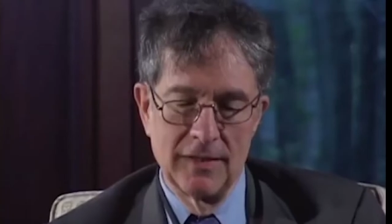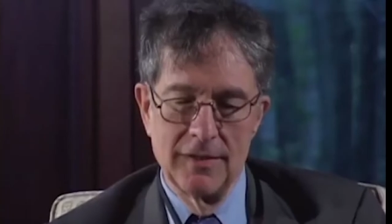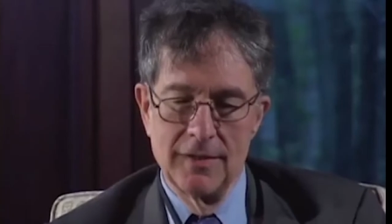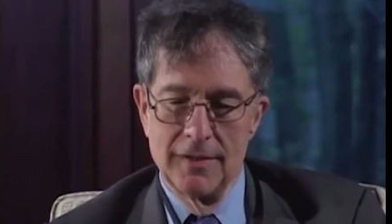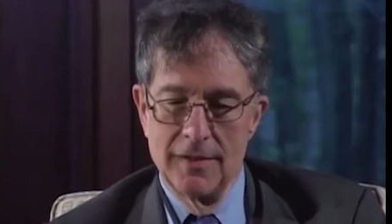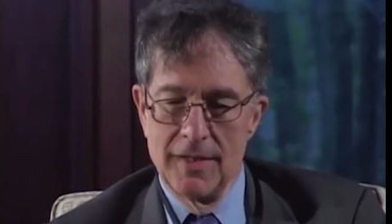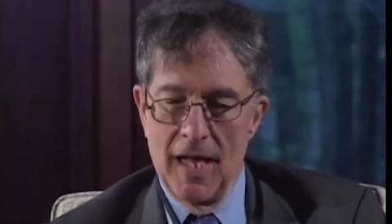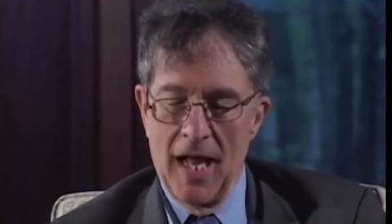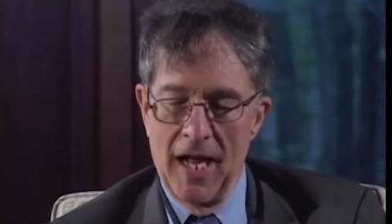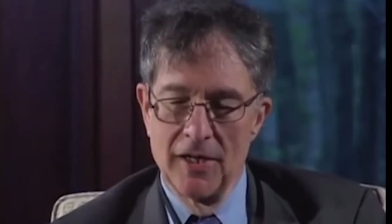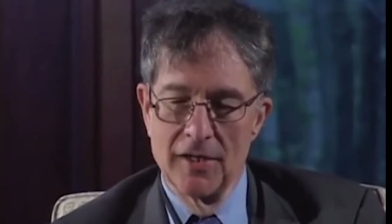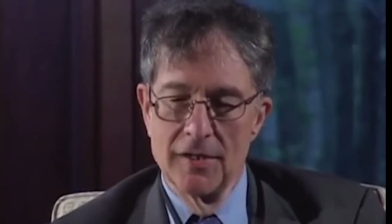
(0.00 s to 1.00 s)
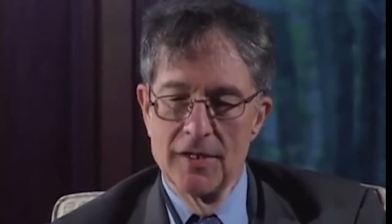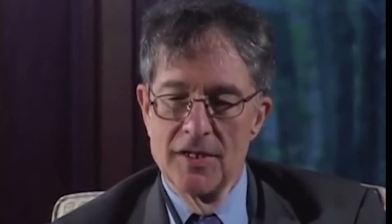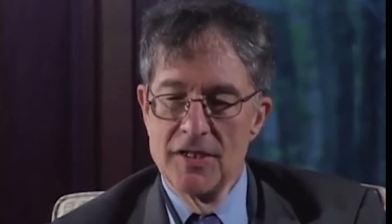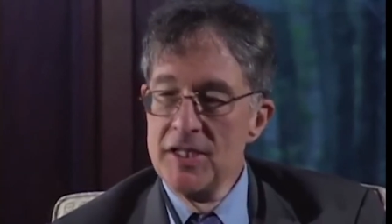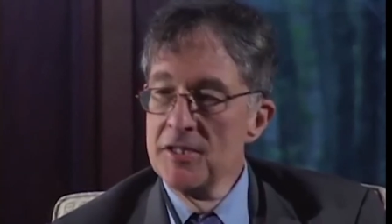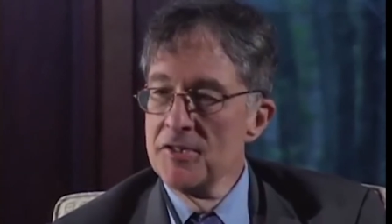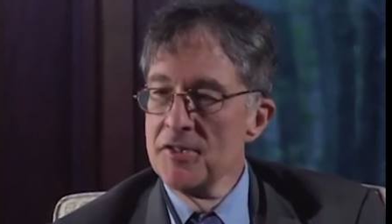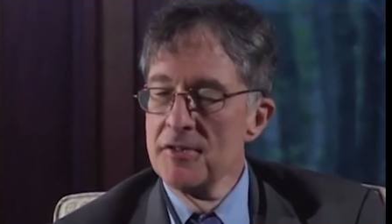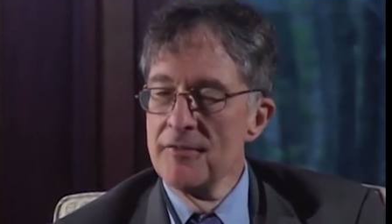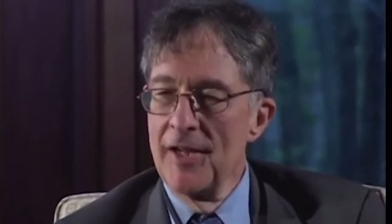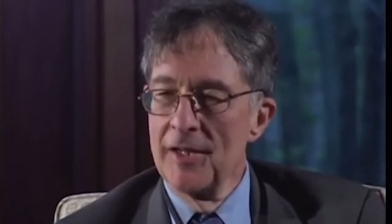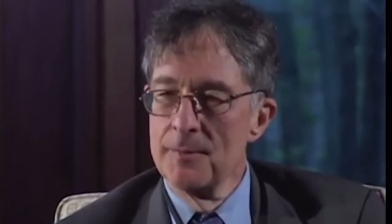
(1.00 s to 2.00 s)
uh, the higher tiers
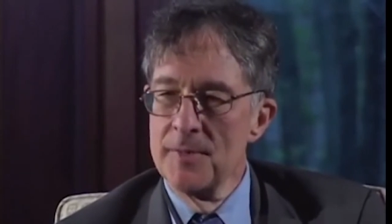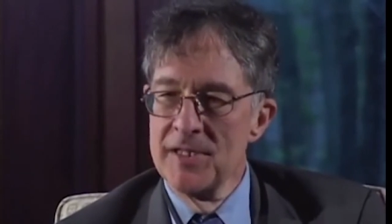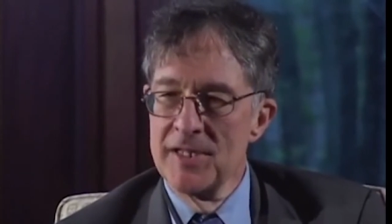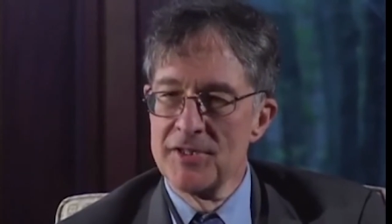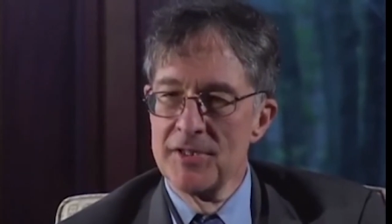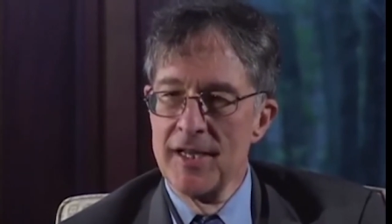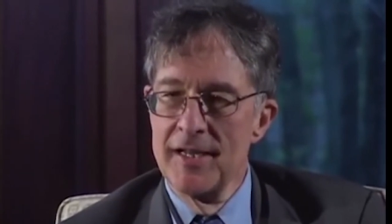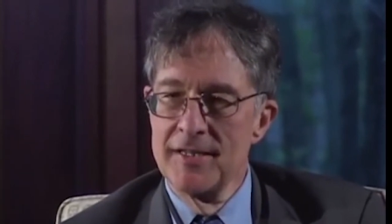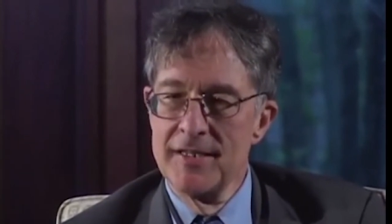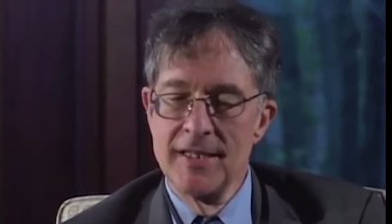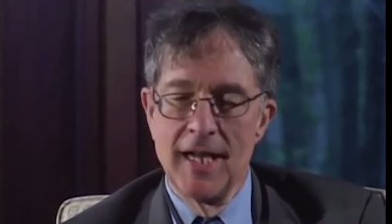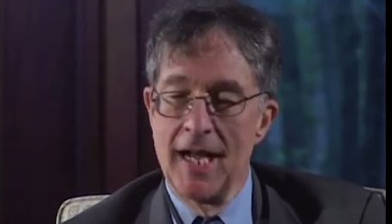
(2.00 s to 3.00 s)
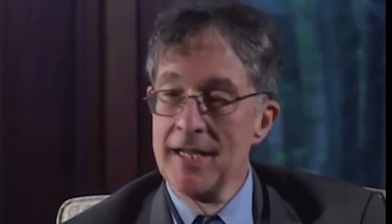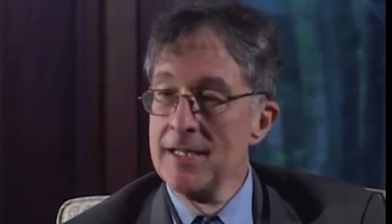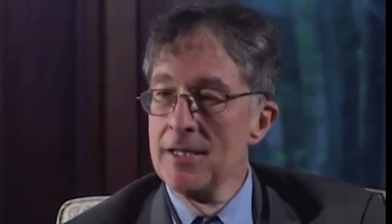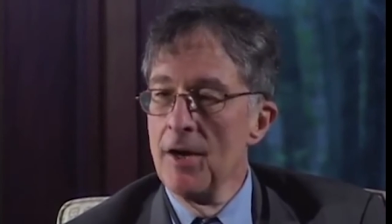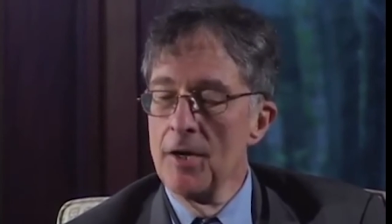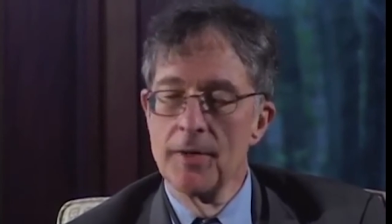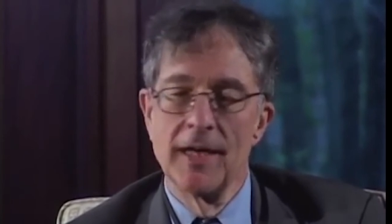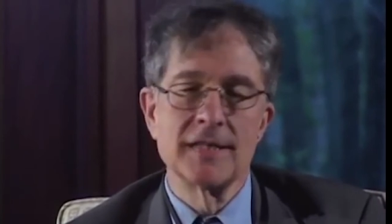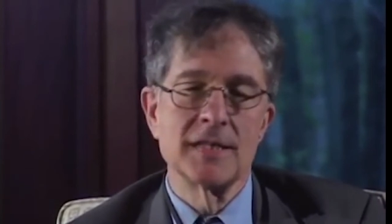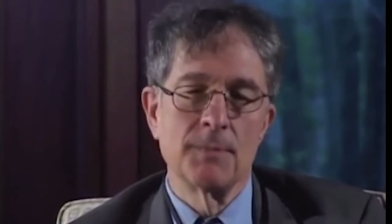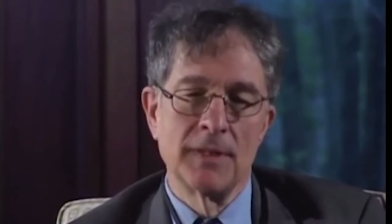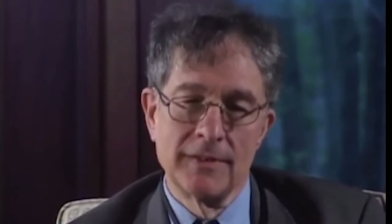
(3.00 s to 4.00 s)
of development yesterday, T I E R
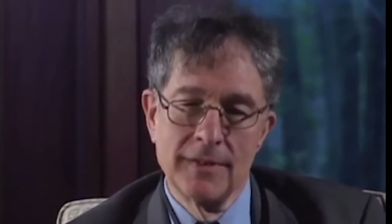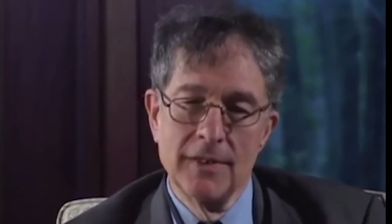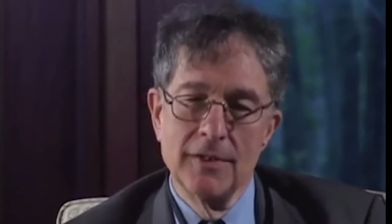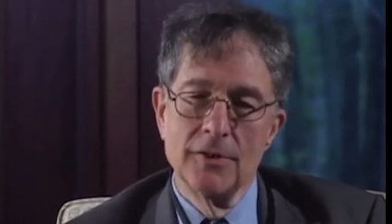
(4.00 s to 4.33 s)
S, but